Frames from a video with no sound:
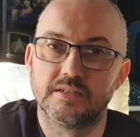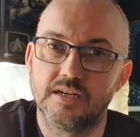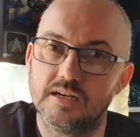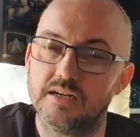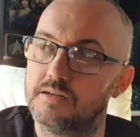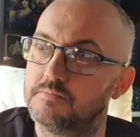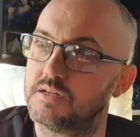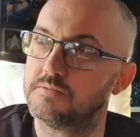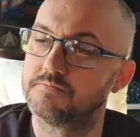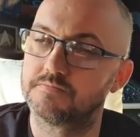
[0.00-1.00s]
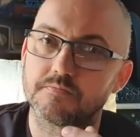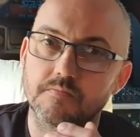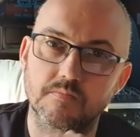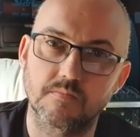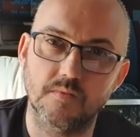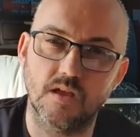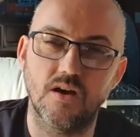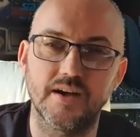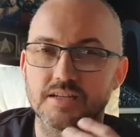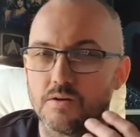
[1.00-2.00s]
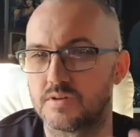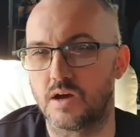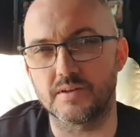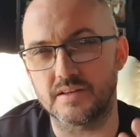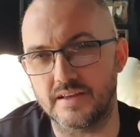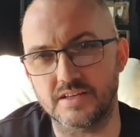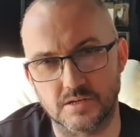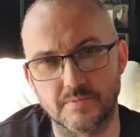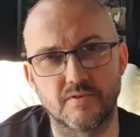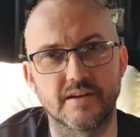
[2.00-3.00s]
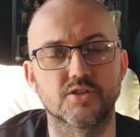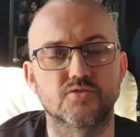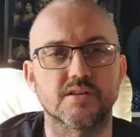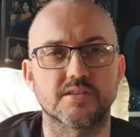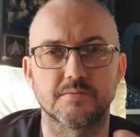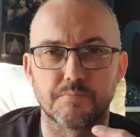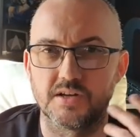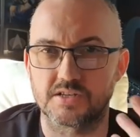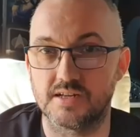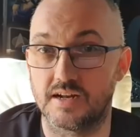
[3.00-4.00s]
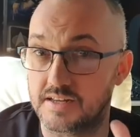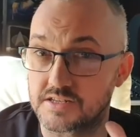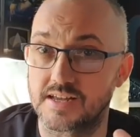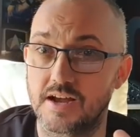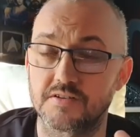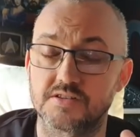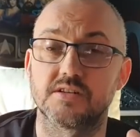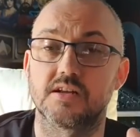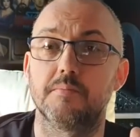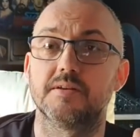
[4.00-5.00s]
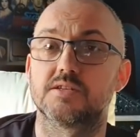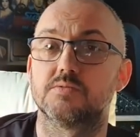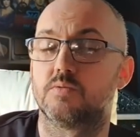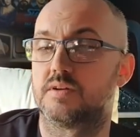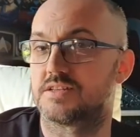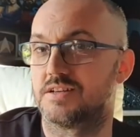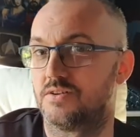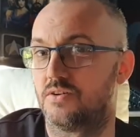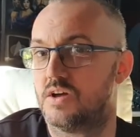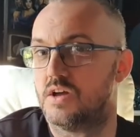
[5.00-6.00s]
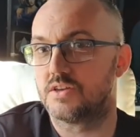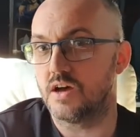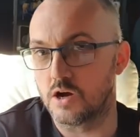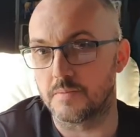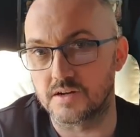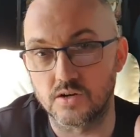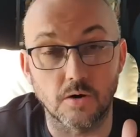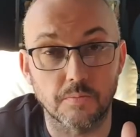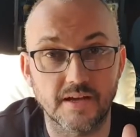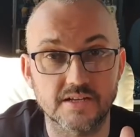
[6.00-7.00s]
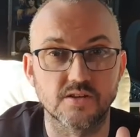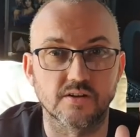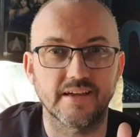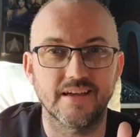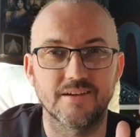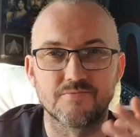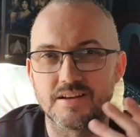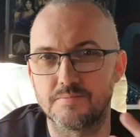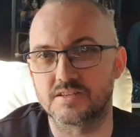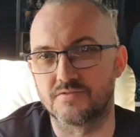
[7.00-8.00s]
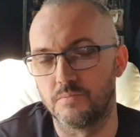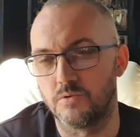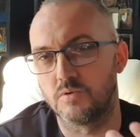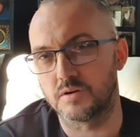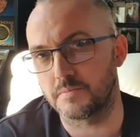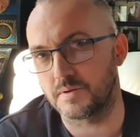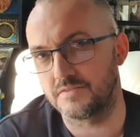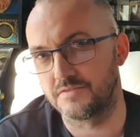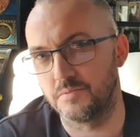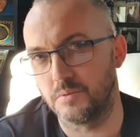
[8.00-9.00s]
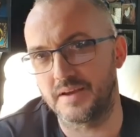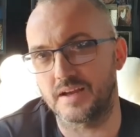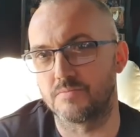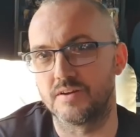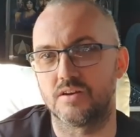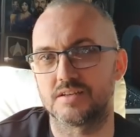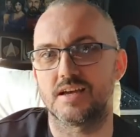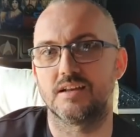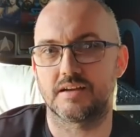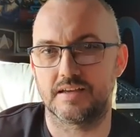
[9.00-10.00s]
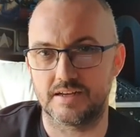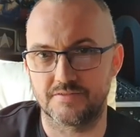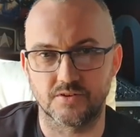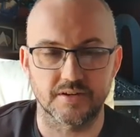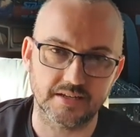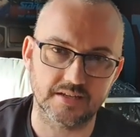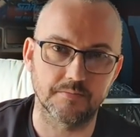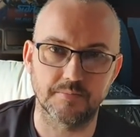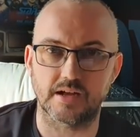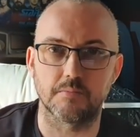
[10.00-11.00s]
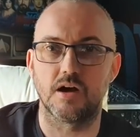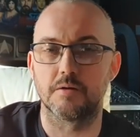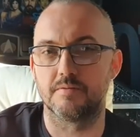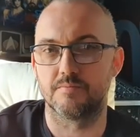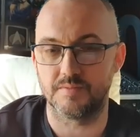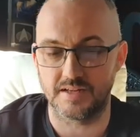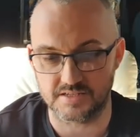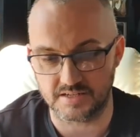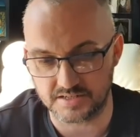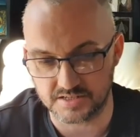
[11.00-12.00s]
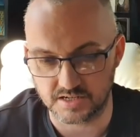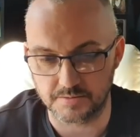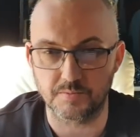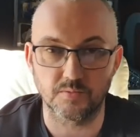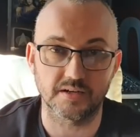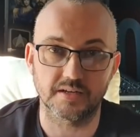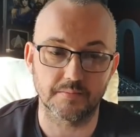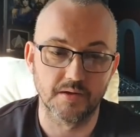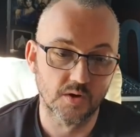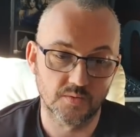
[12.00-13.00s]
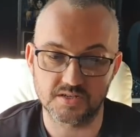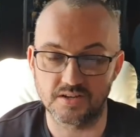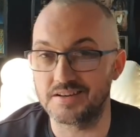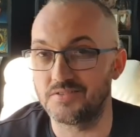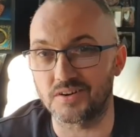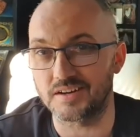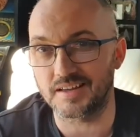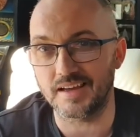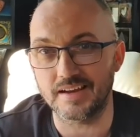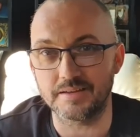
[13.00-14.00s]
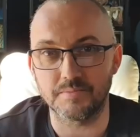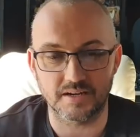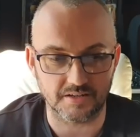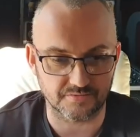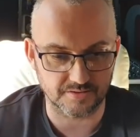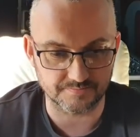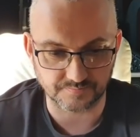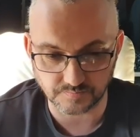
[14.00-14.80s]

Um, that I don't know. It's going to be really interesting. Personalities and characters are going to come into all this a lot. You're hoping a lot of players look at it and really miss football, want to be playing football, make them realise how lucky they've got it, come back. I'm hoping Lanzini's going to be one of them. We're certainly not going to get any money for him.